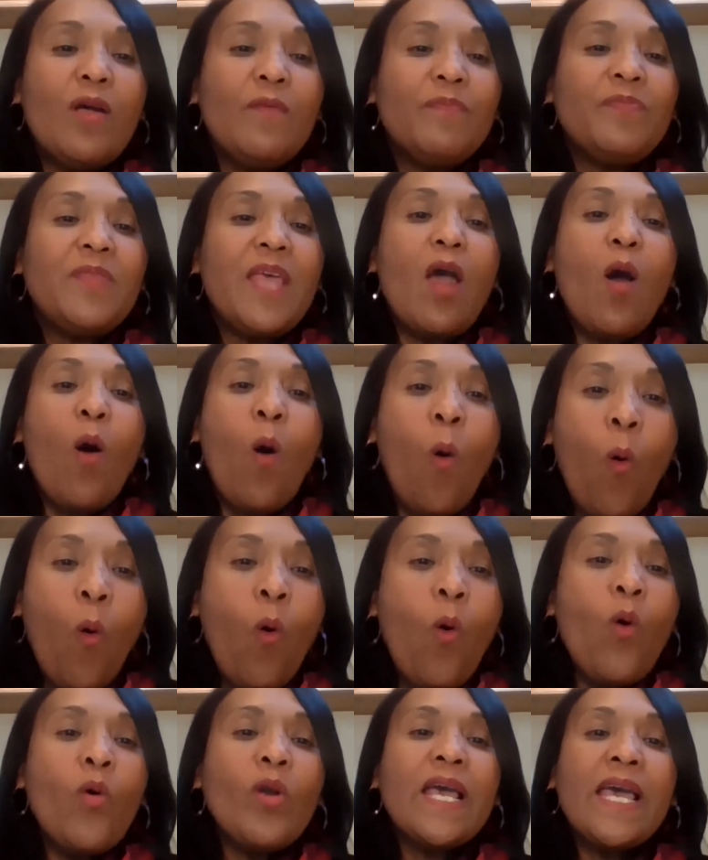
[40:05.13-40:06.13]
they're
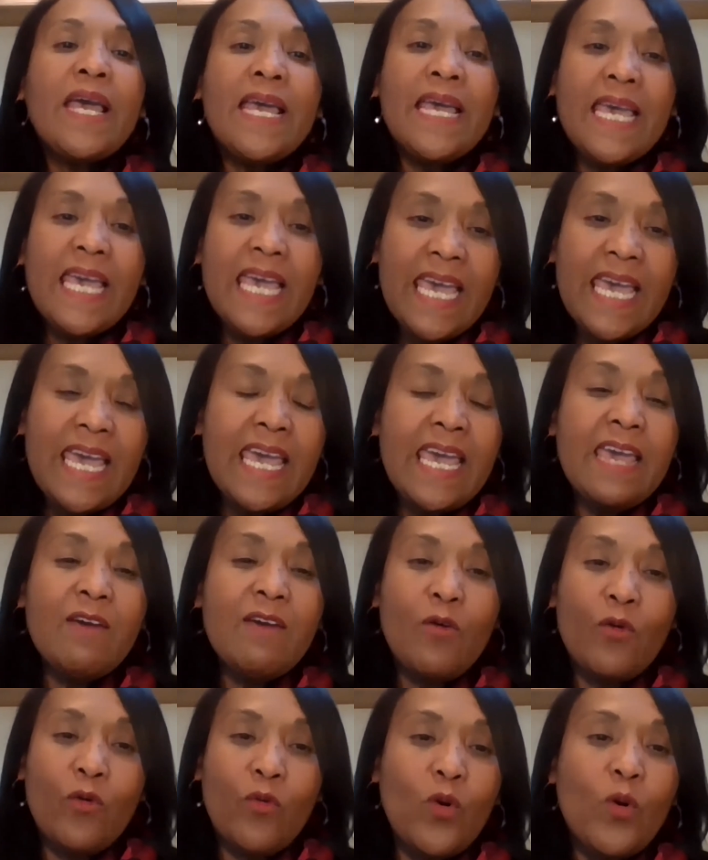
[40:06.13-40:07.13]
all key
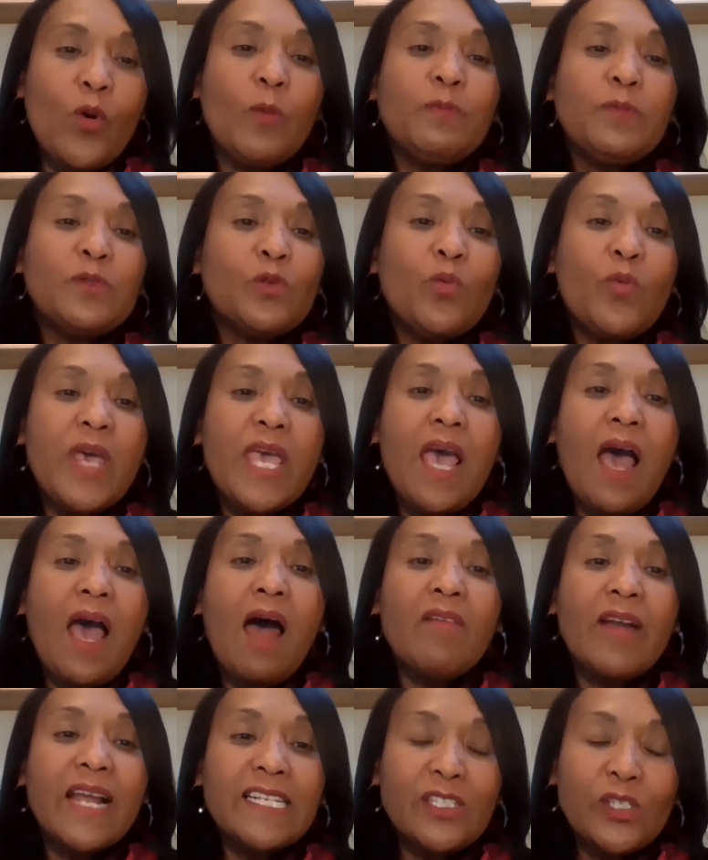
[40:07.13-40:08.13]
groups. We
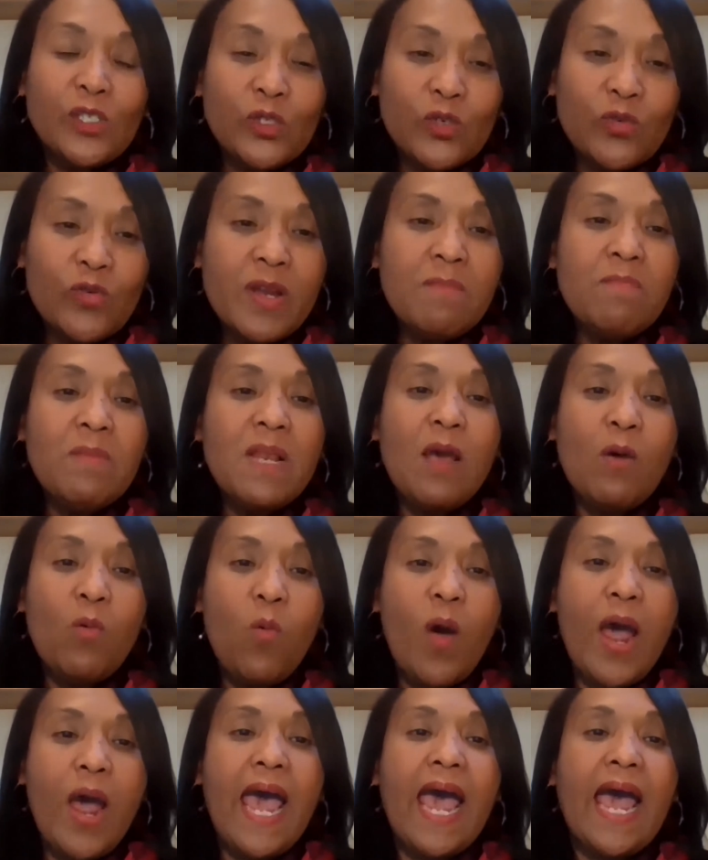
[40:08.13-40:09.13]
are extremely
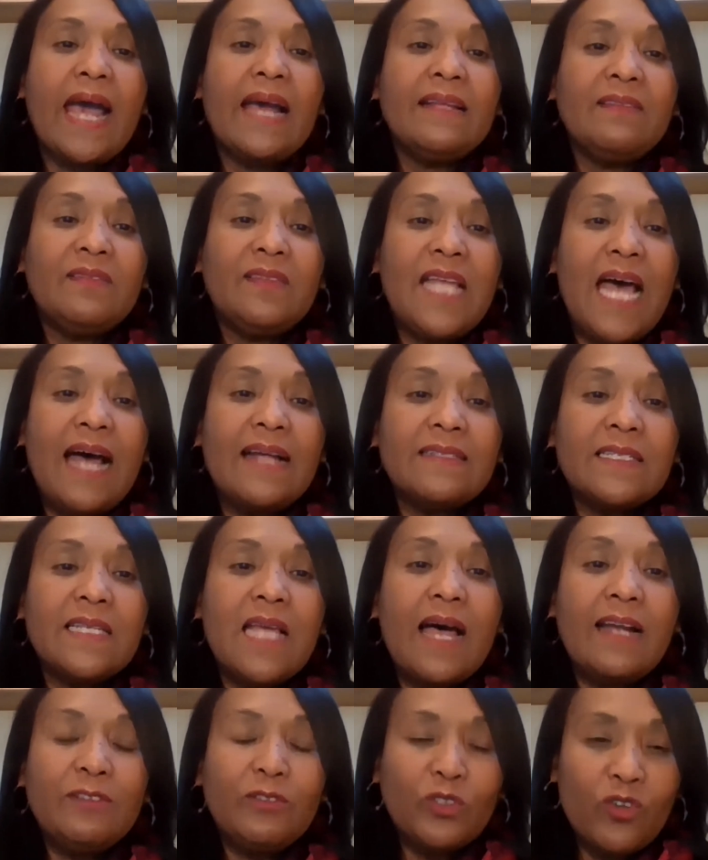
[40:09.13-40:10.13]
aware that
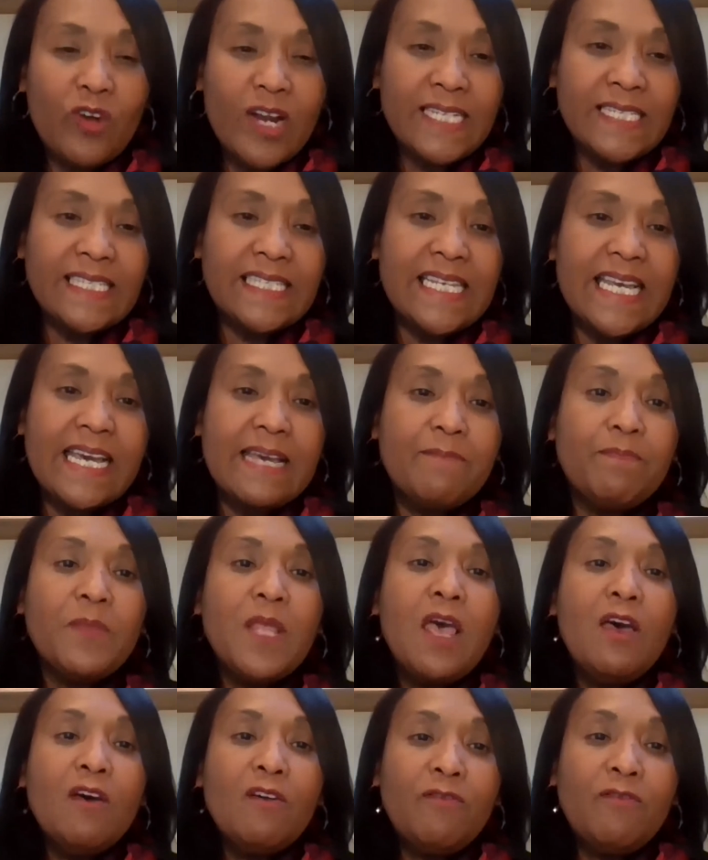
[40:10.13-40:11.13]
addressing
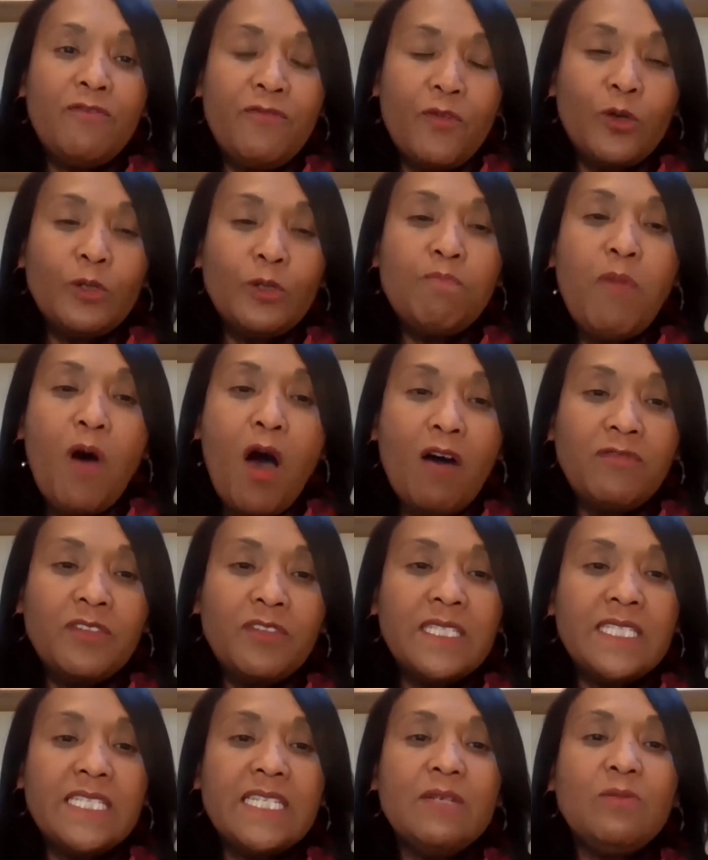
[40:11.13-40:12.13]
food
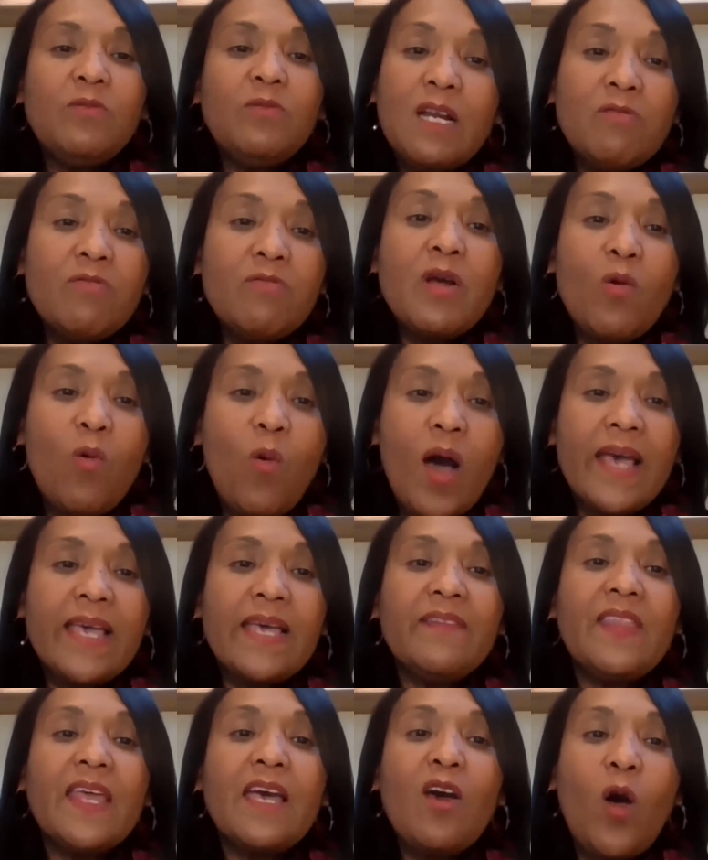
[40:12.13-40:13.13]
poverty will
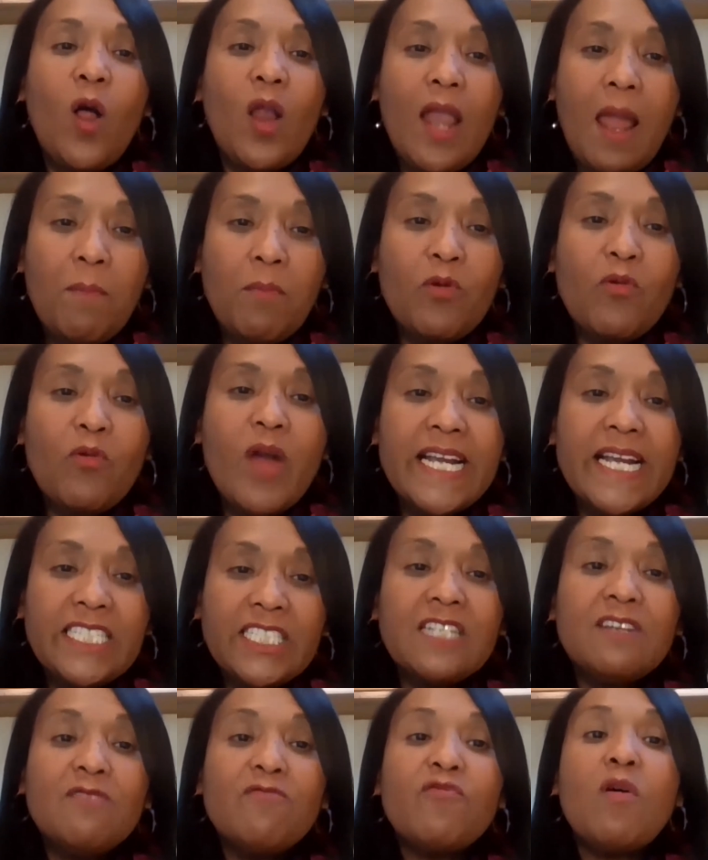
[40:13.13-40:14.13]
require the
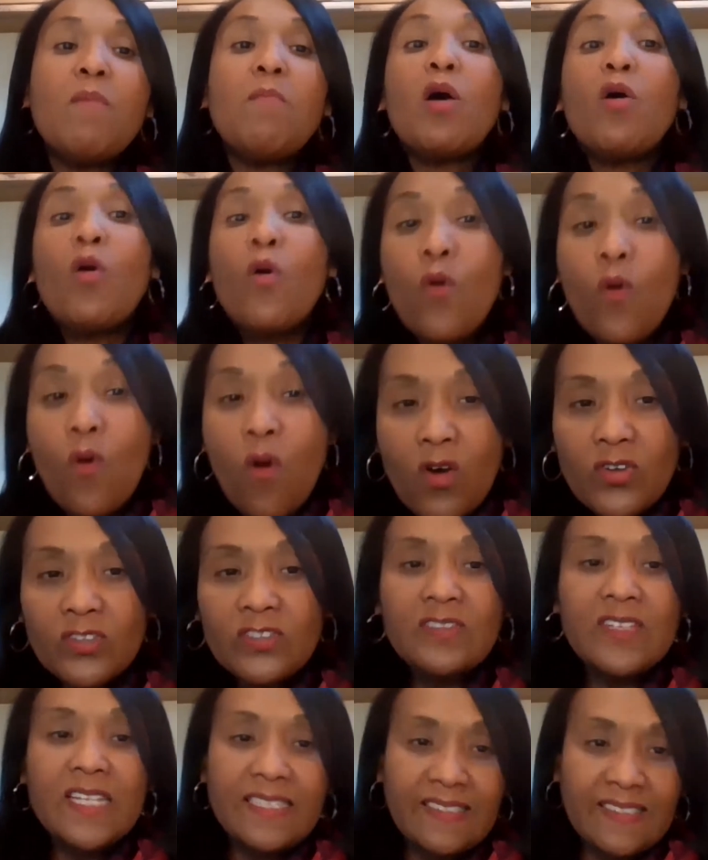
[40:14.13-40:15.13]
collaboration from across
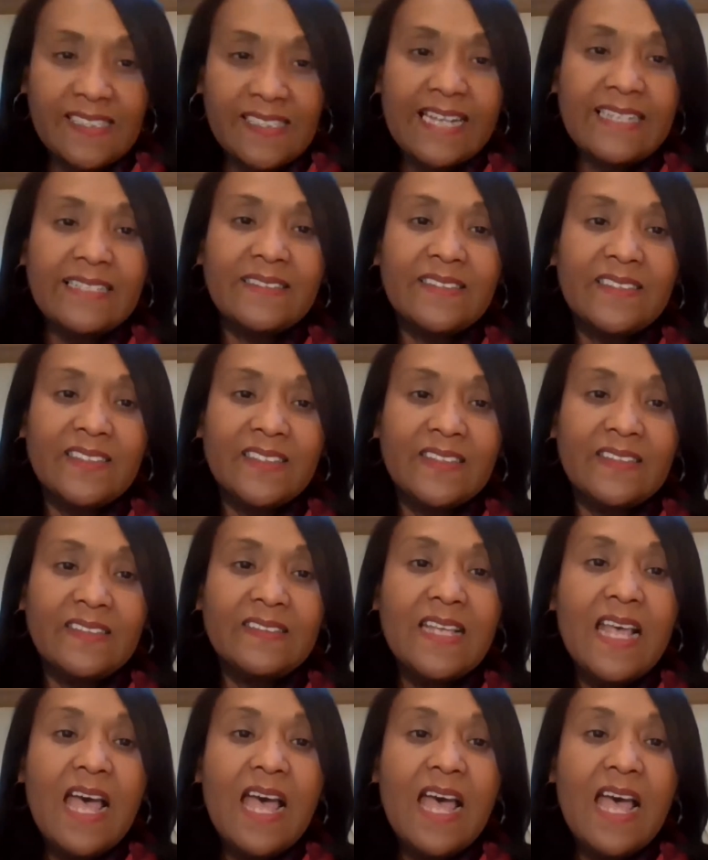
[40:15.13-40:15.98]
the sectors.